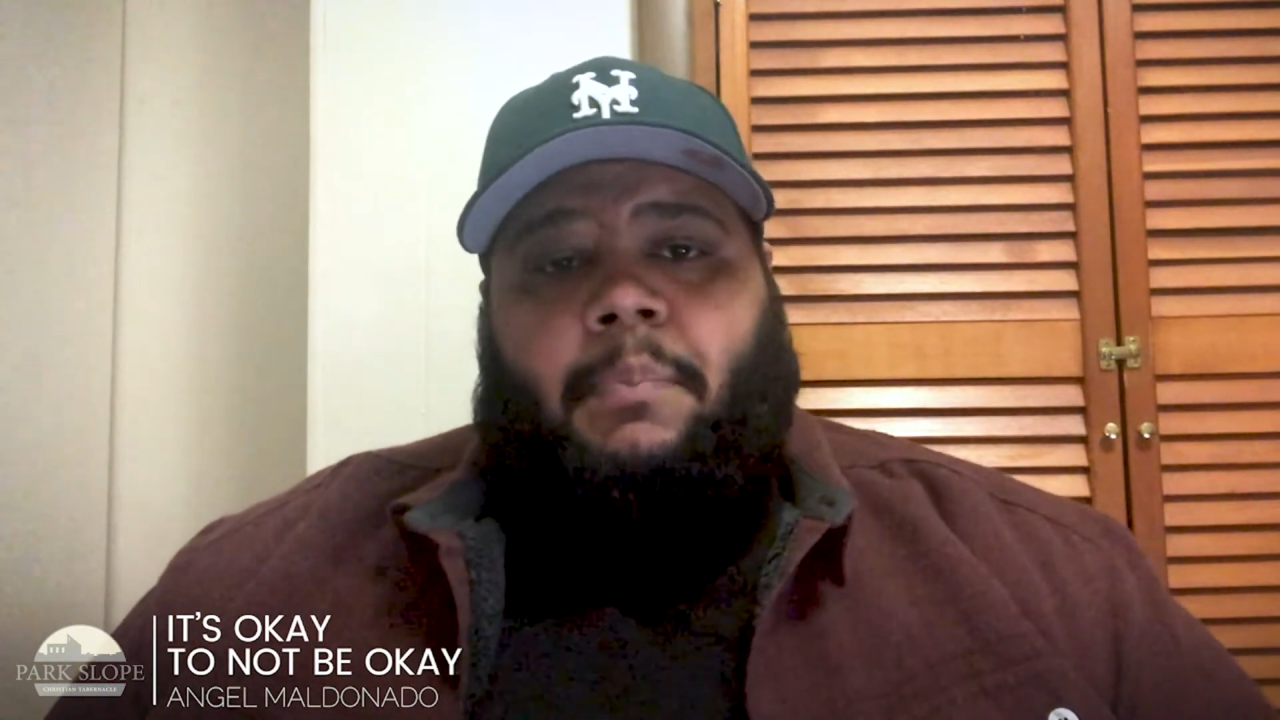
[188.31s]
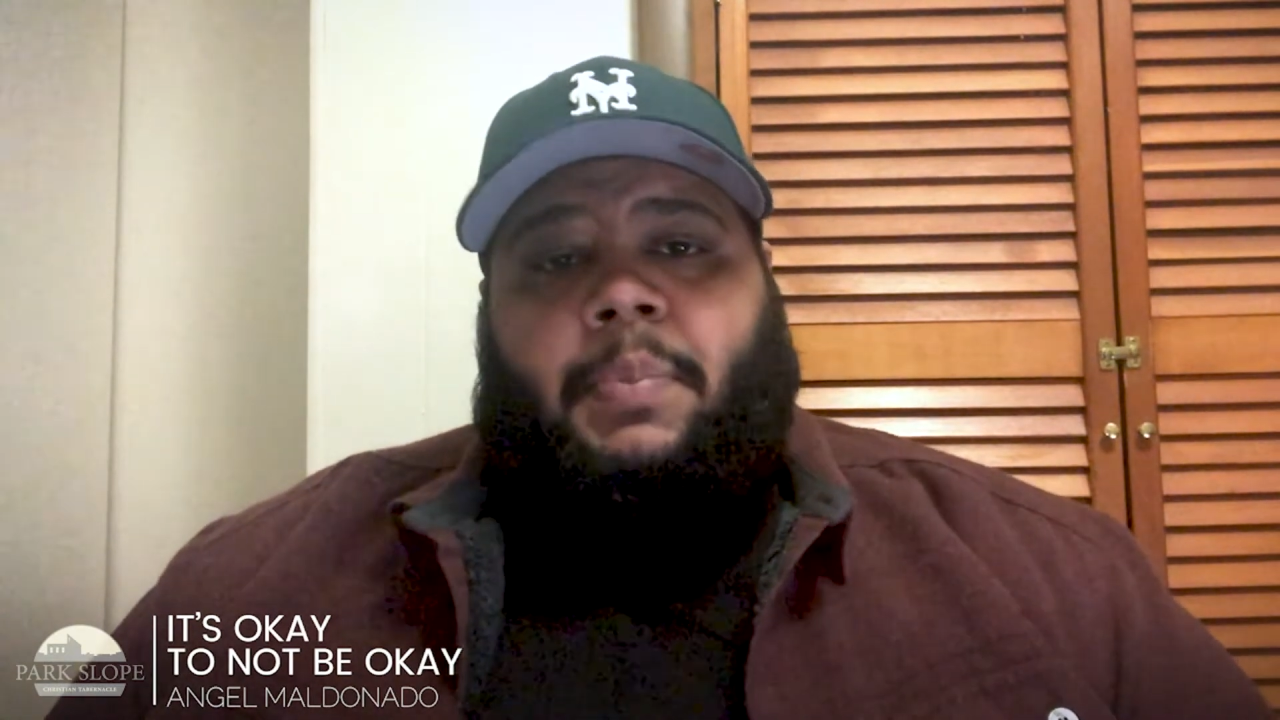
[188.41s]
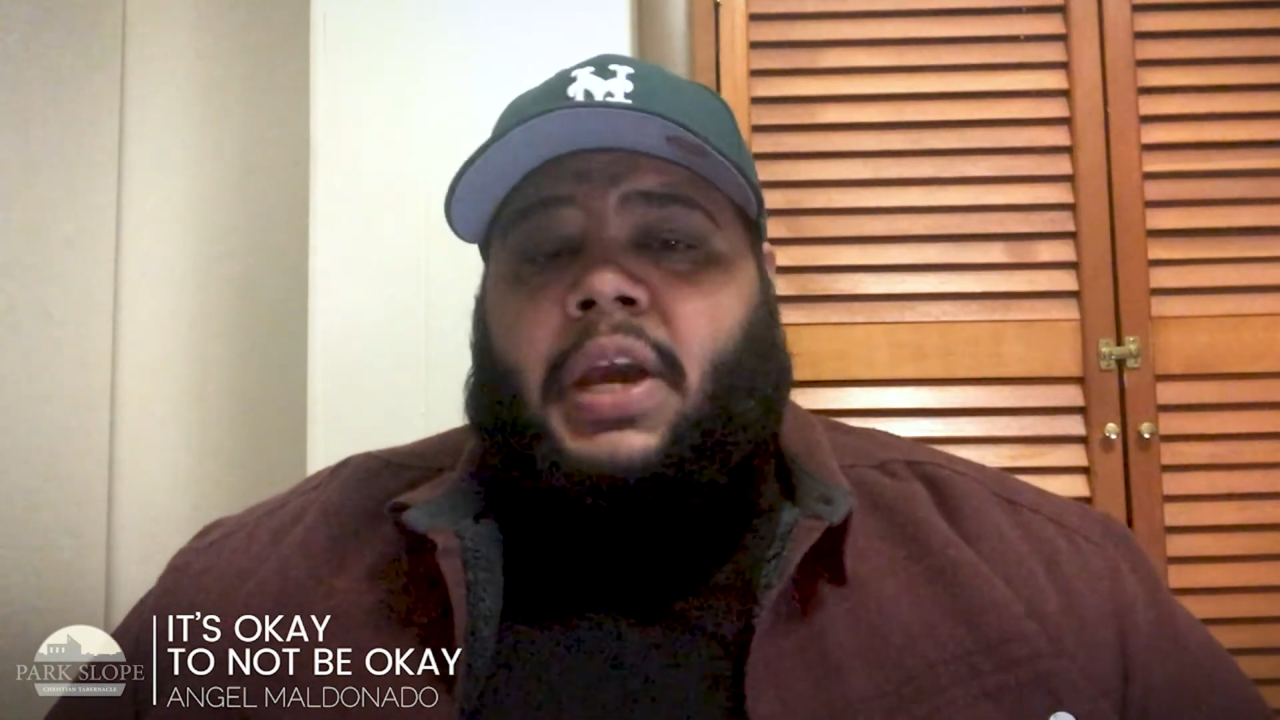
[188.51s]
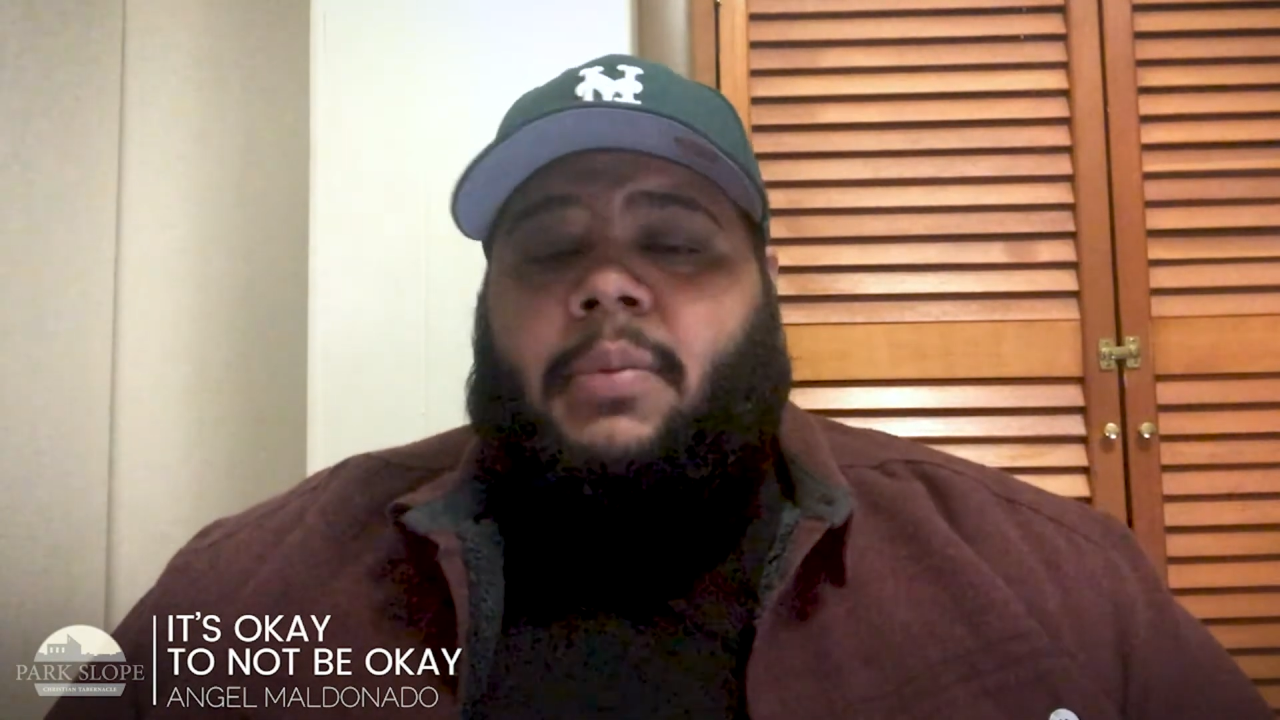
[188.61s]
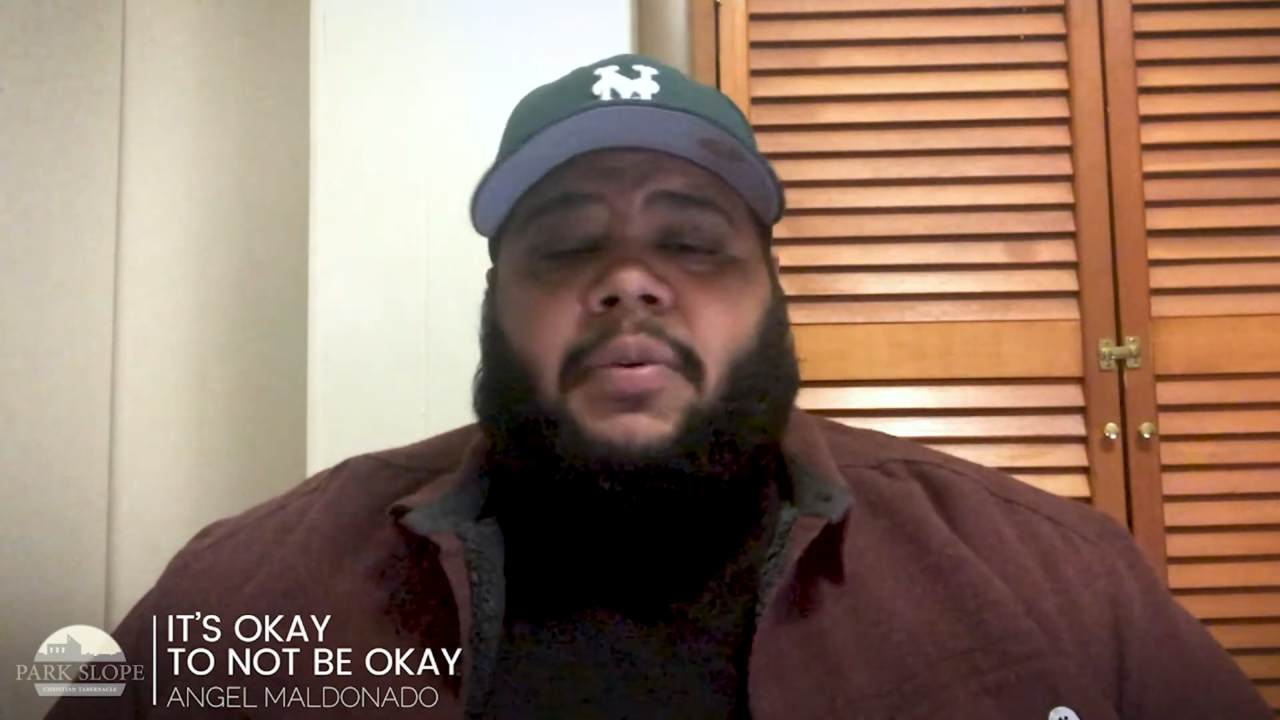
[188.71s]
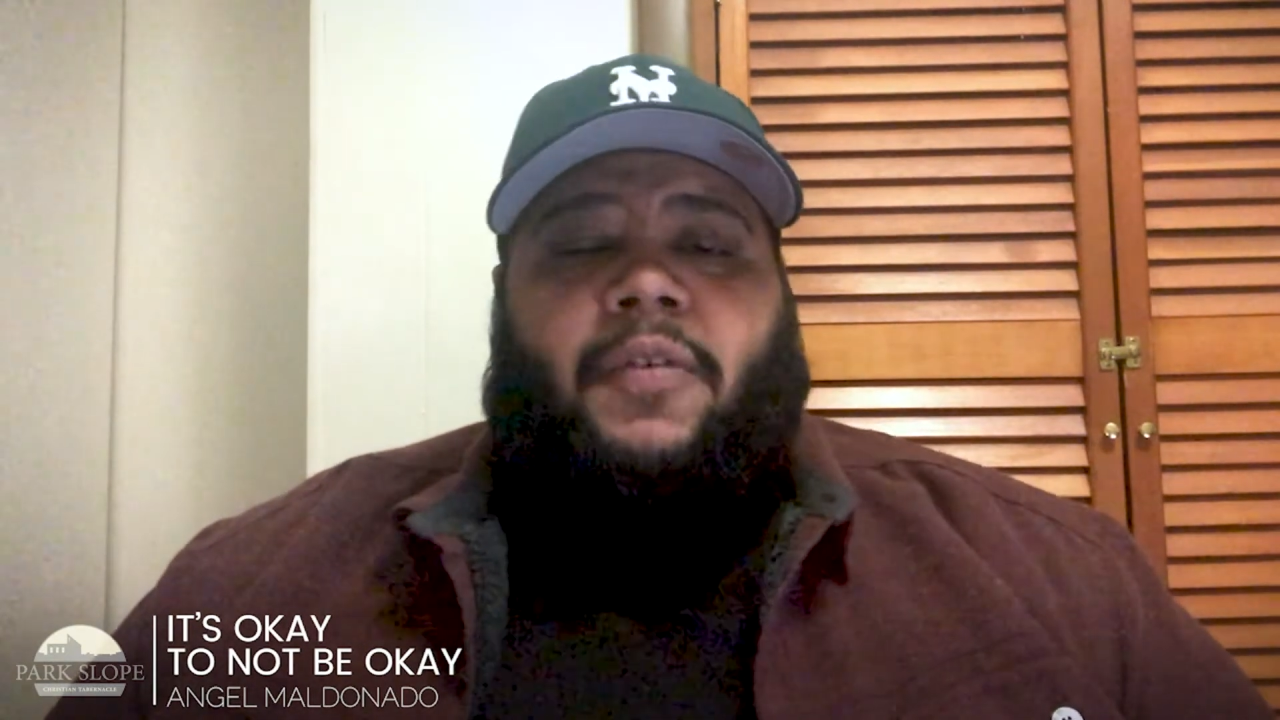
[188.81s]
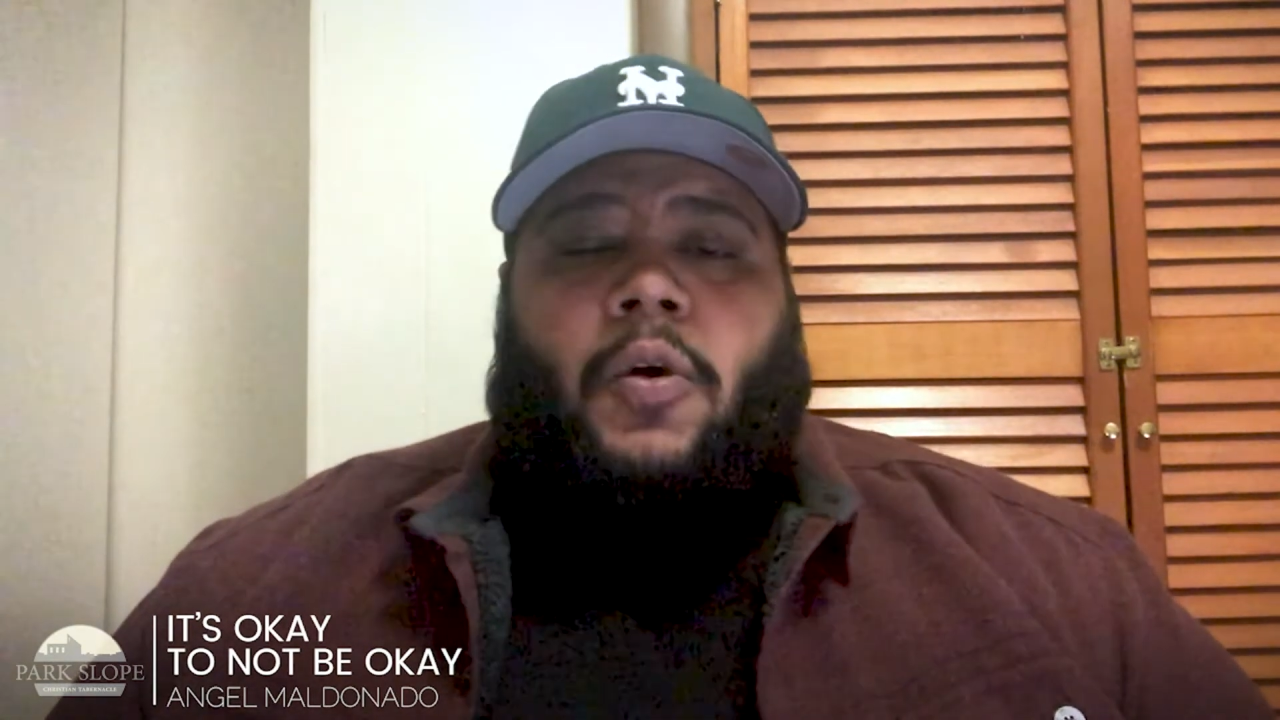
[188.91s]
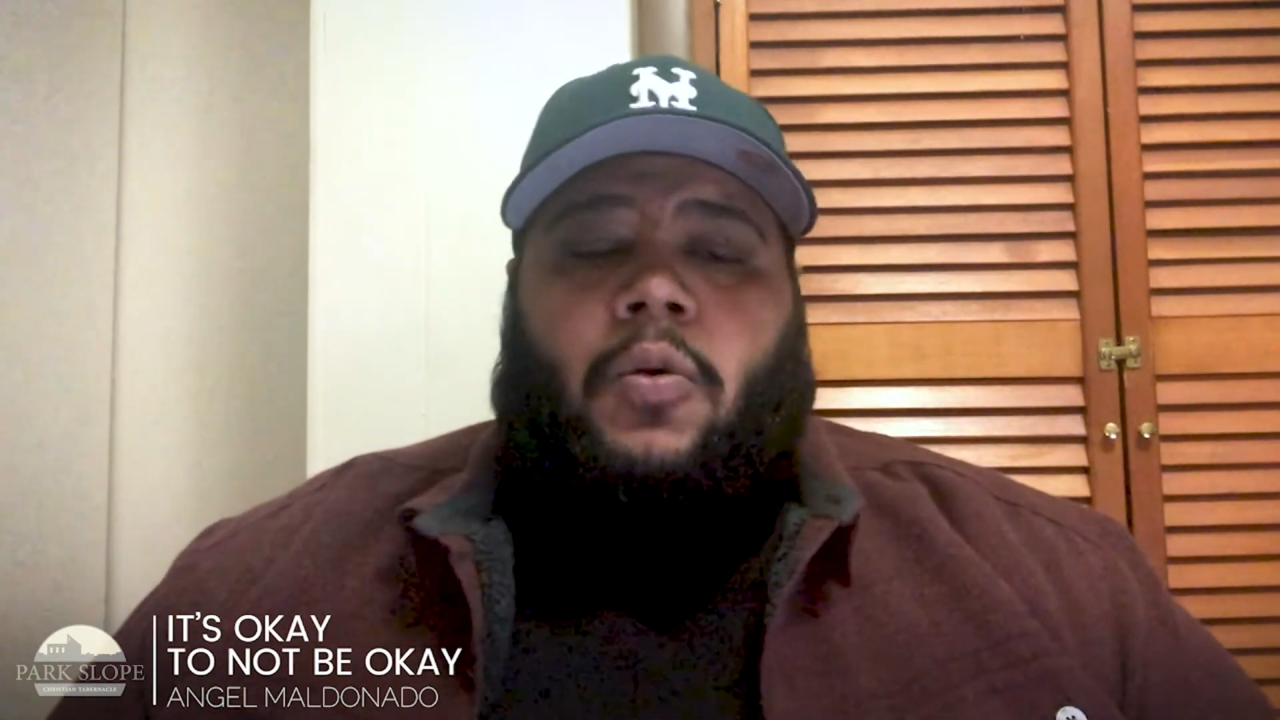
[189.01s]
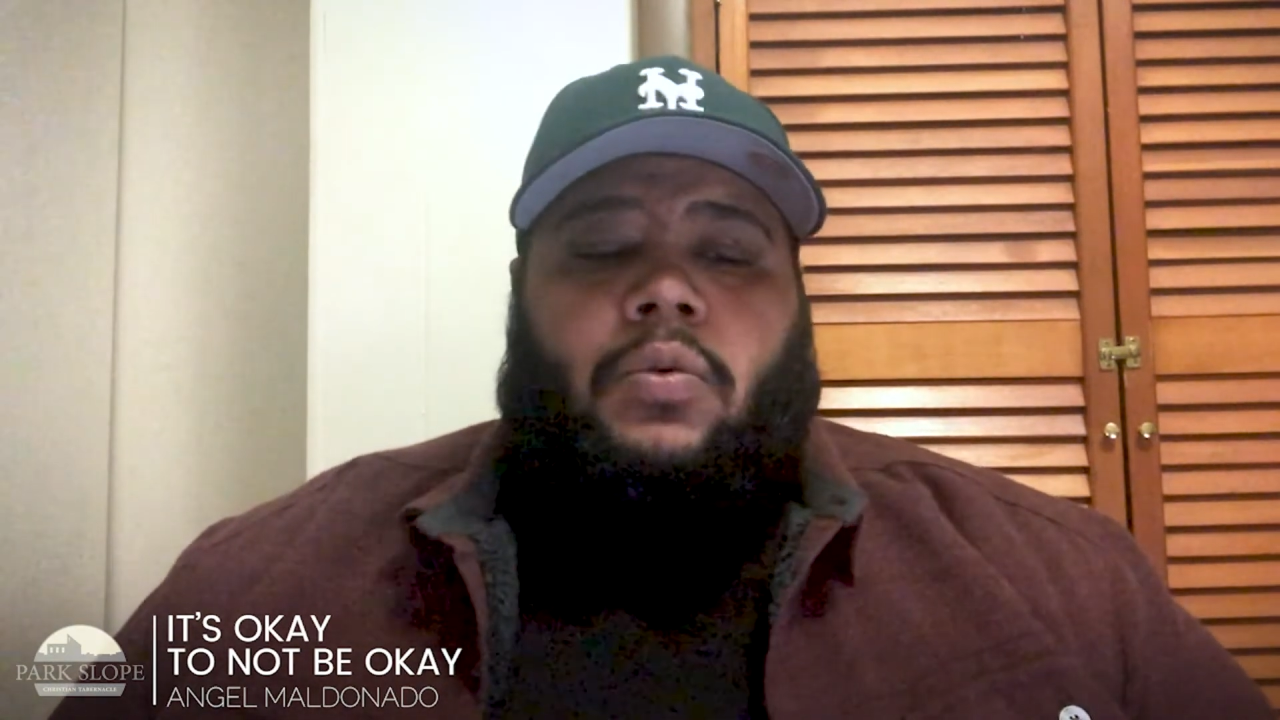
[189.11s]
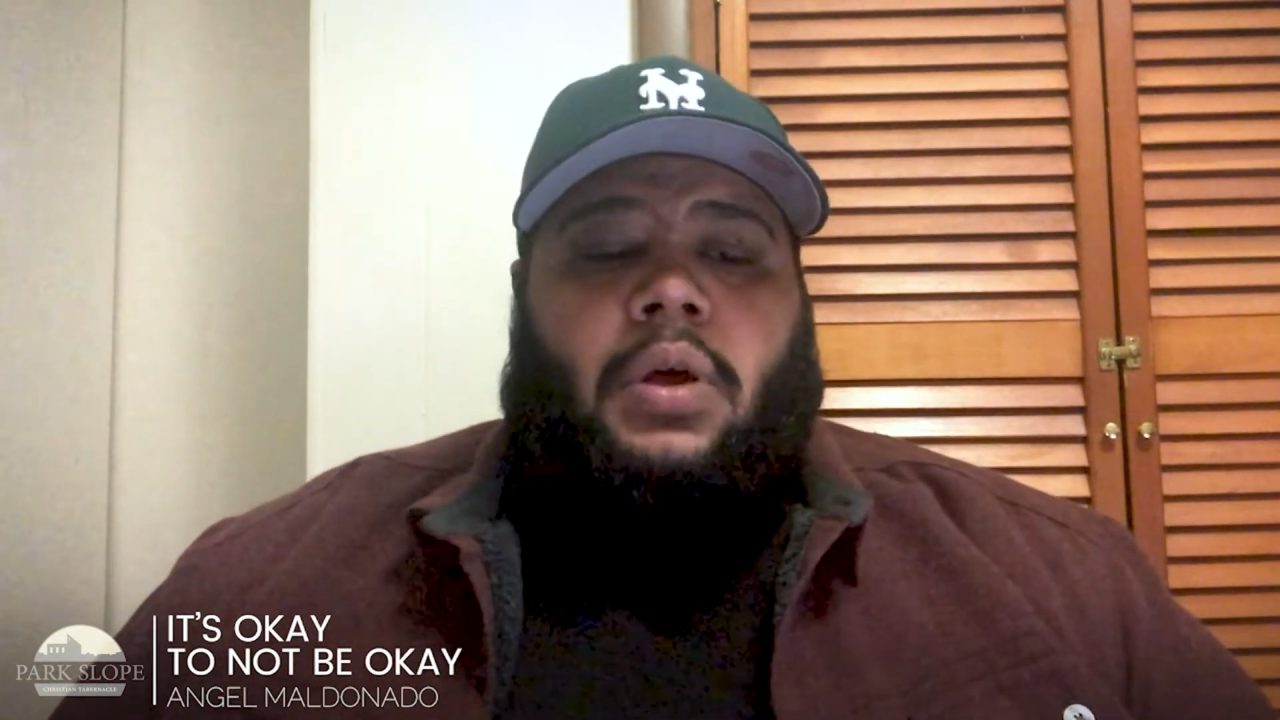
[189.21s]
pick up the
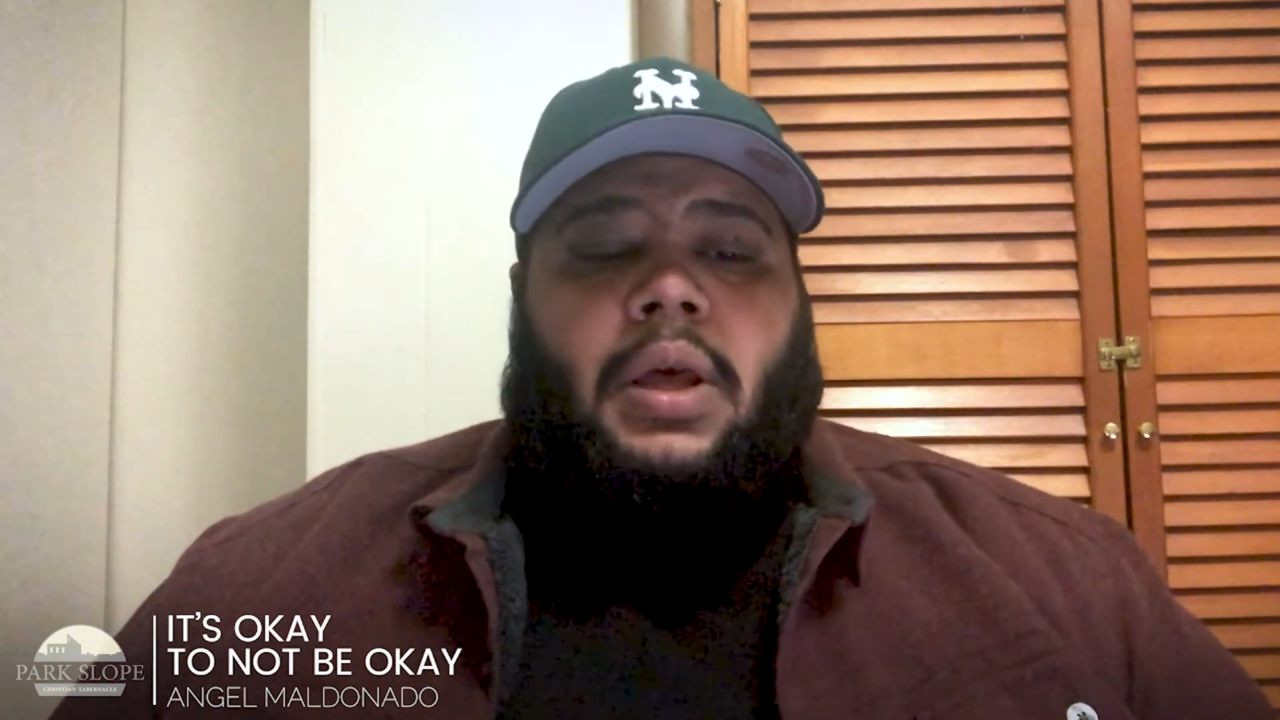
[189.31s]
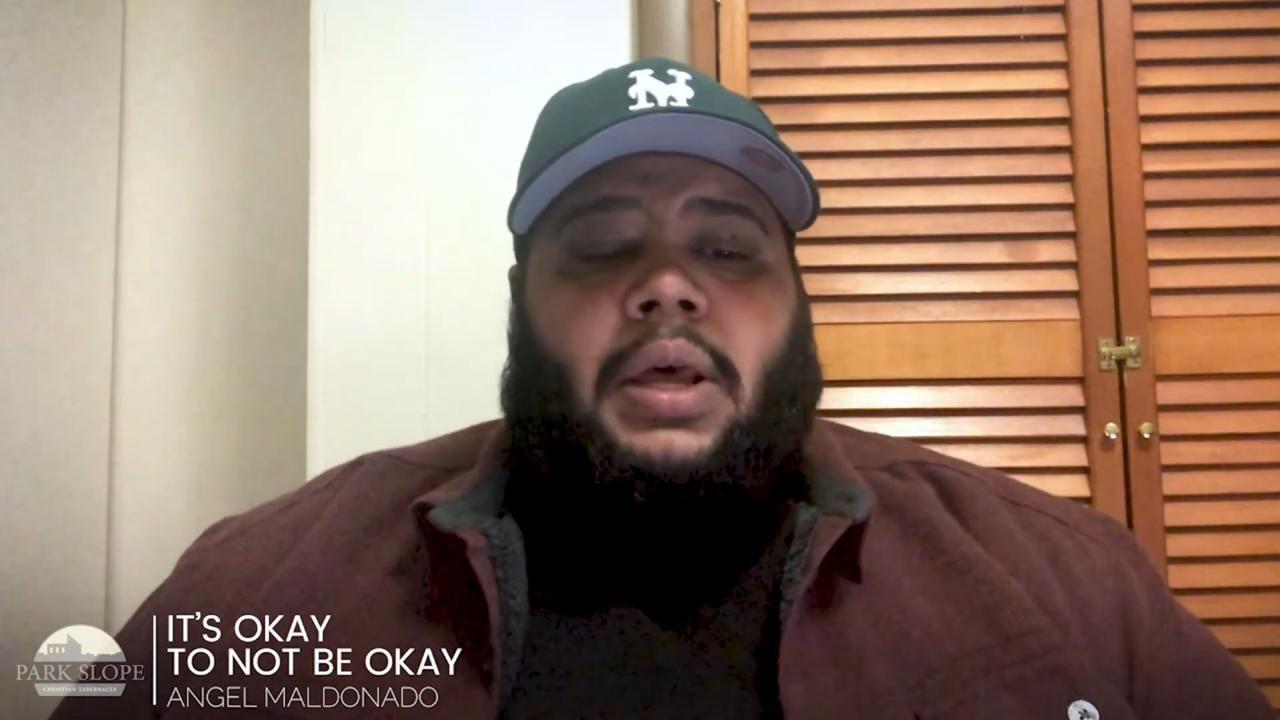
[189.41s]
phone,